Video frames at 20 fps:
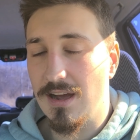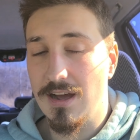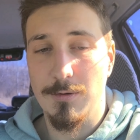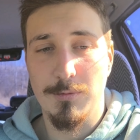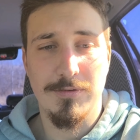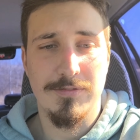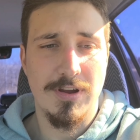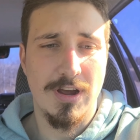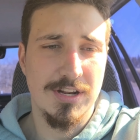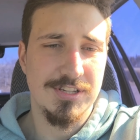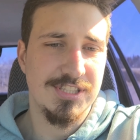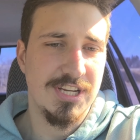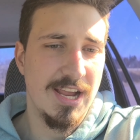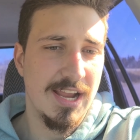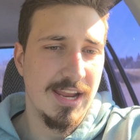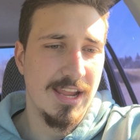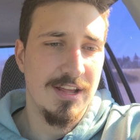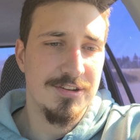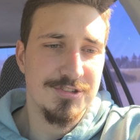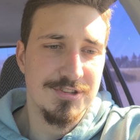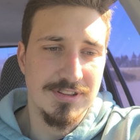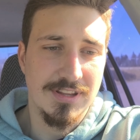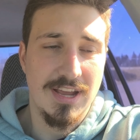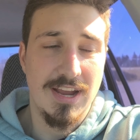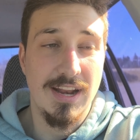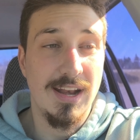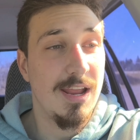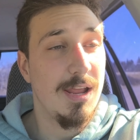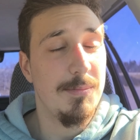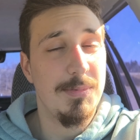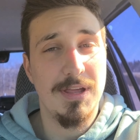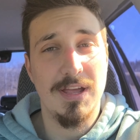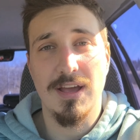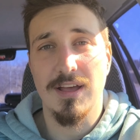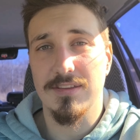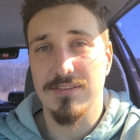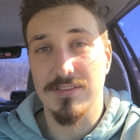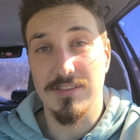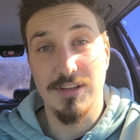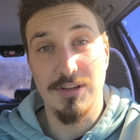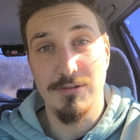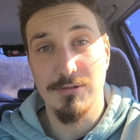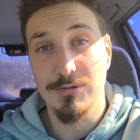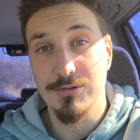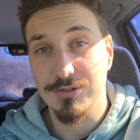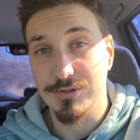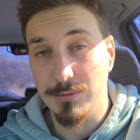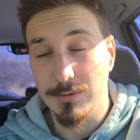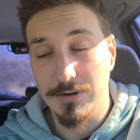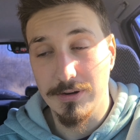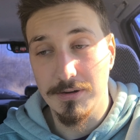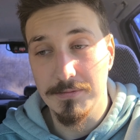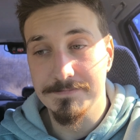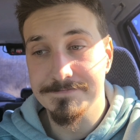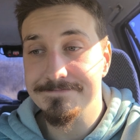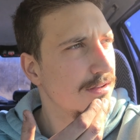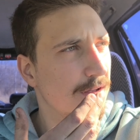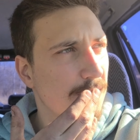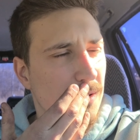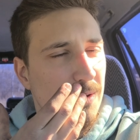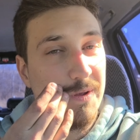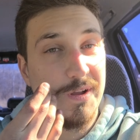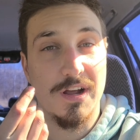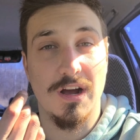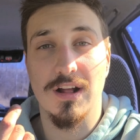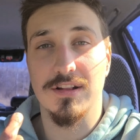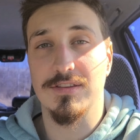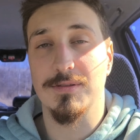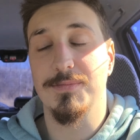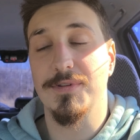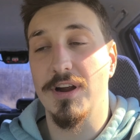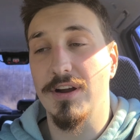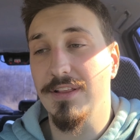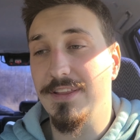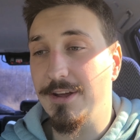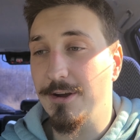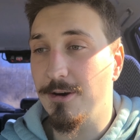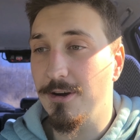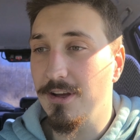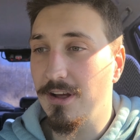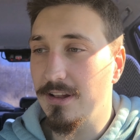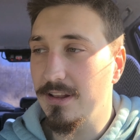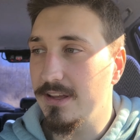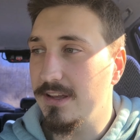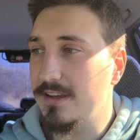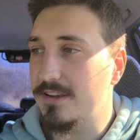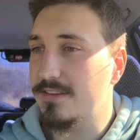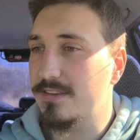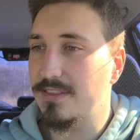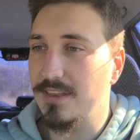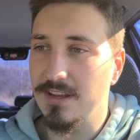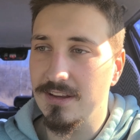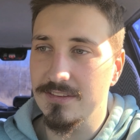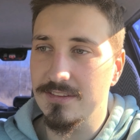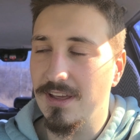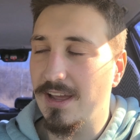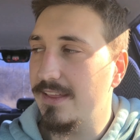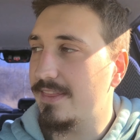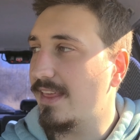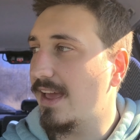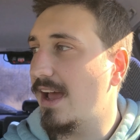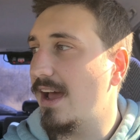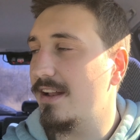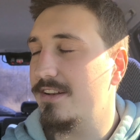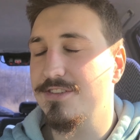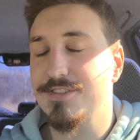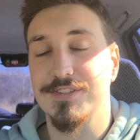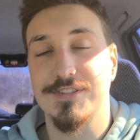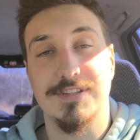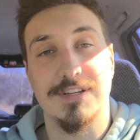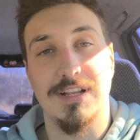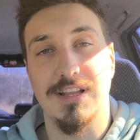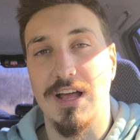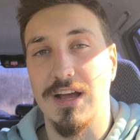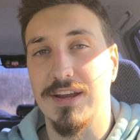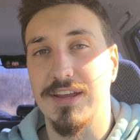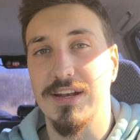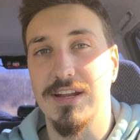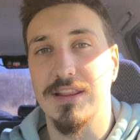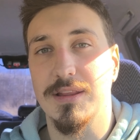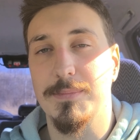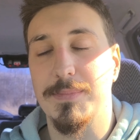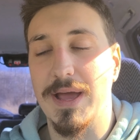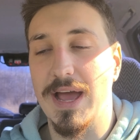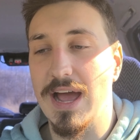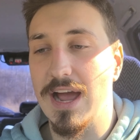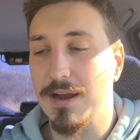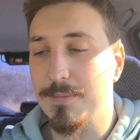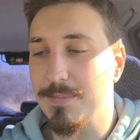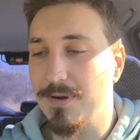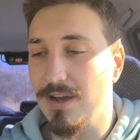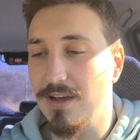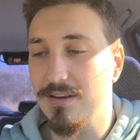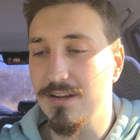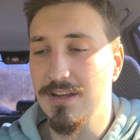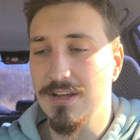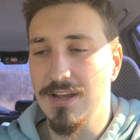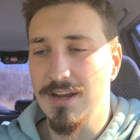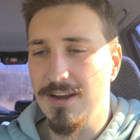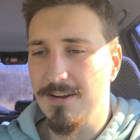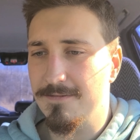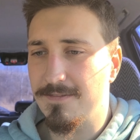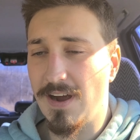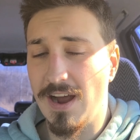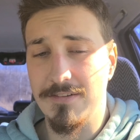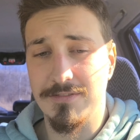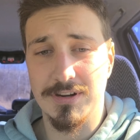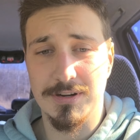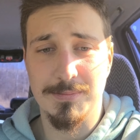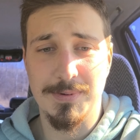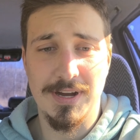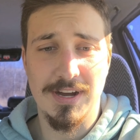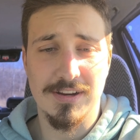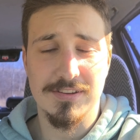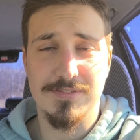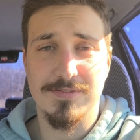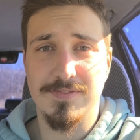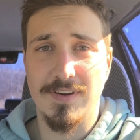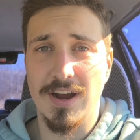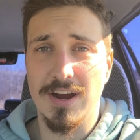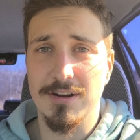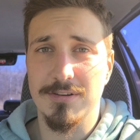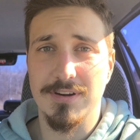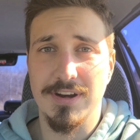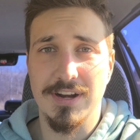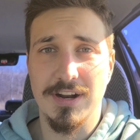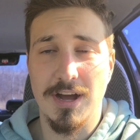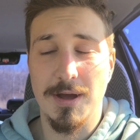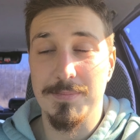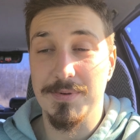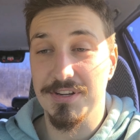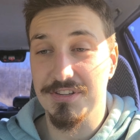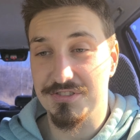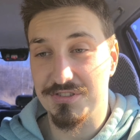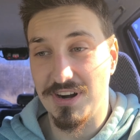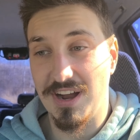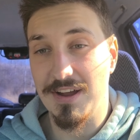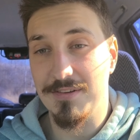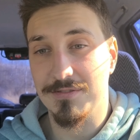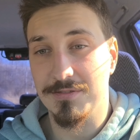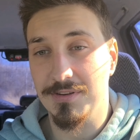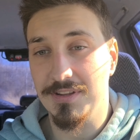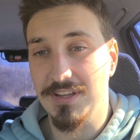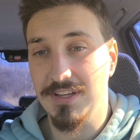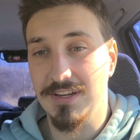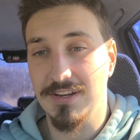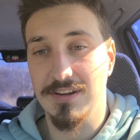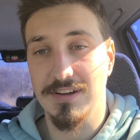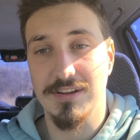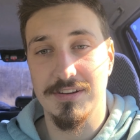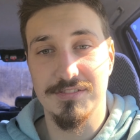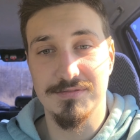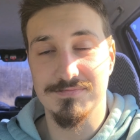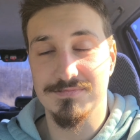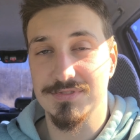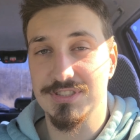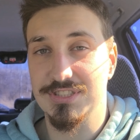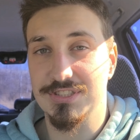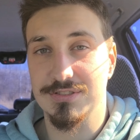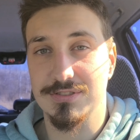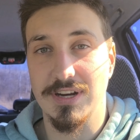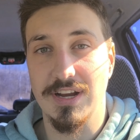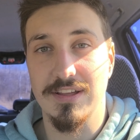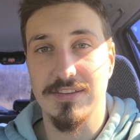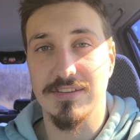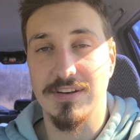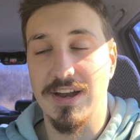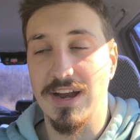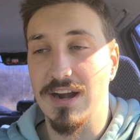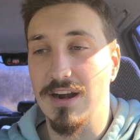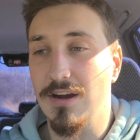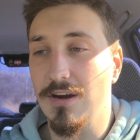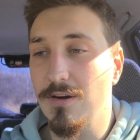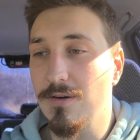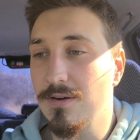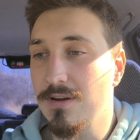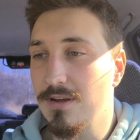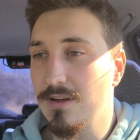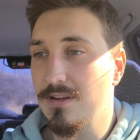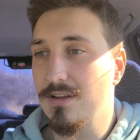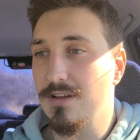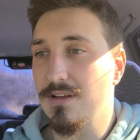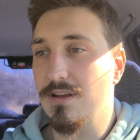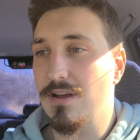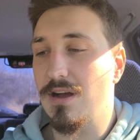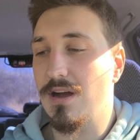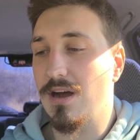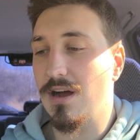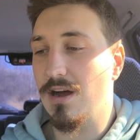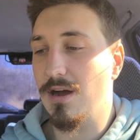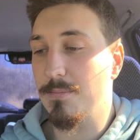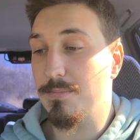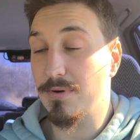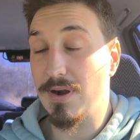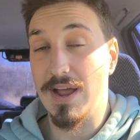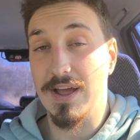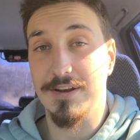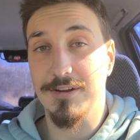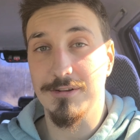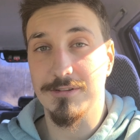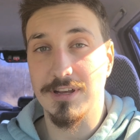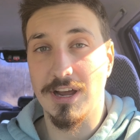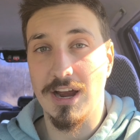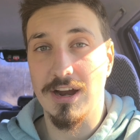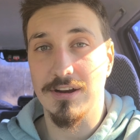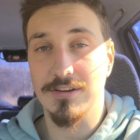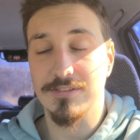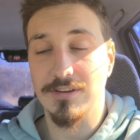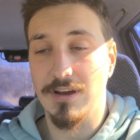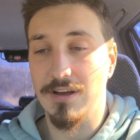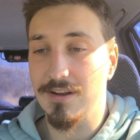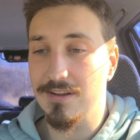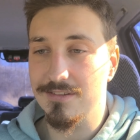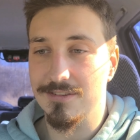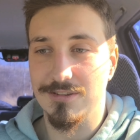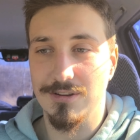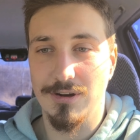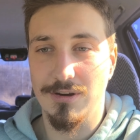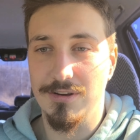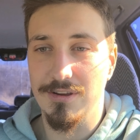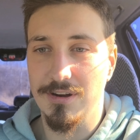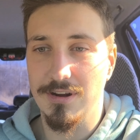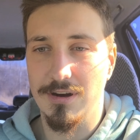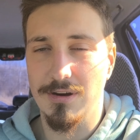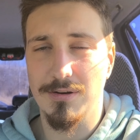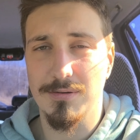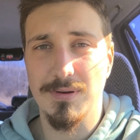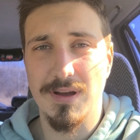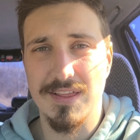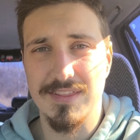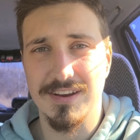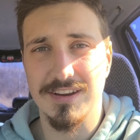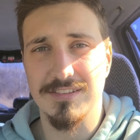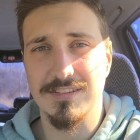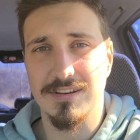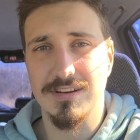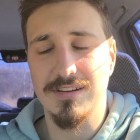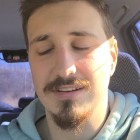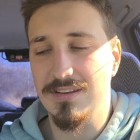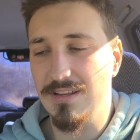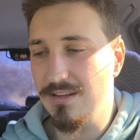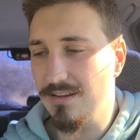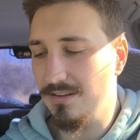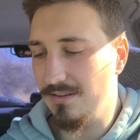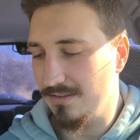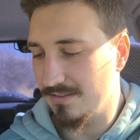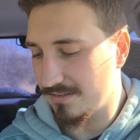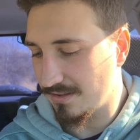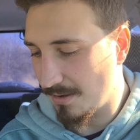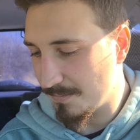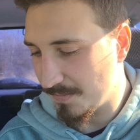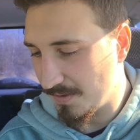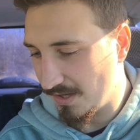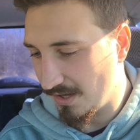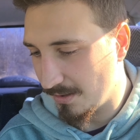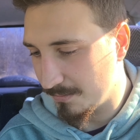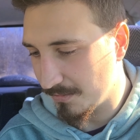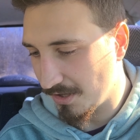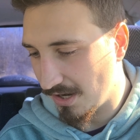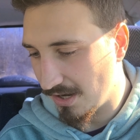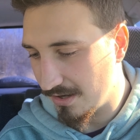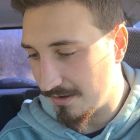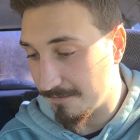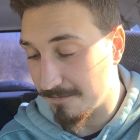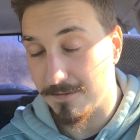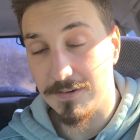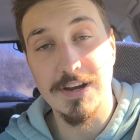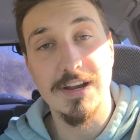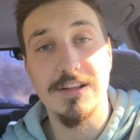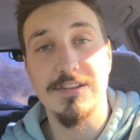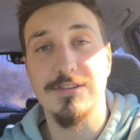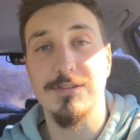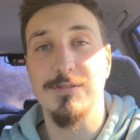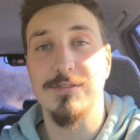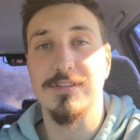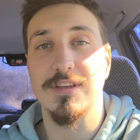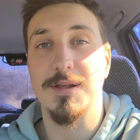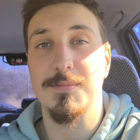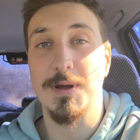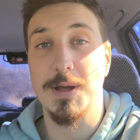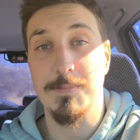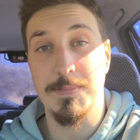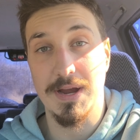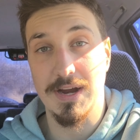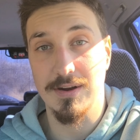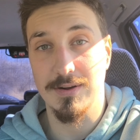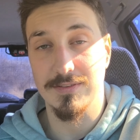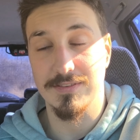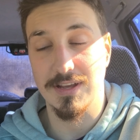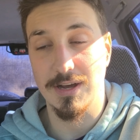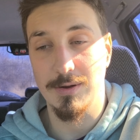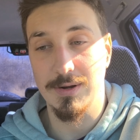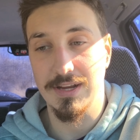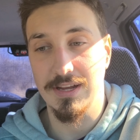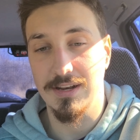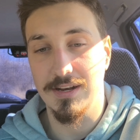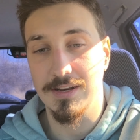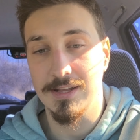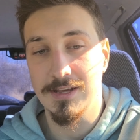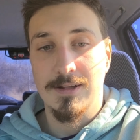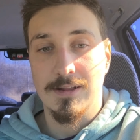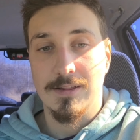We've got check engine light, ABS, the usual. Got some gnarly oil leaks, things like that, clunking in the back, but 500 bucks, fired right up. It drives really good, straight as an arrow. Brand new tires on it, so you know, I think it's a good deal. Something I'm not afraid to send my parents out in.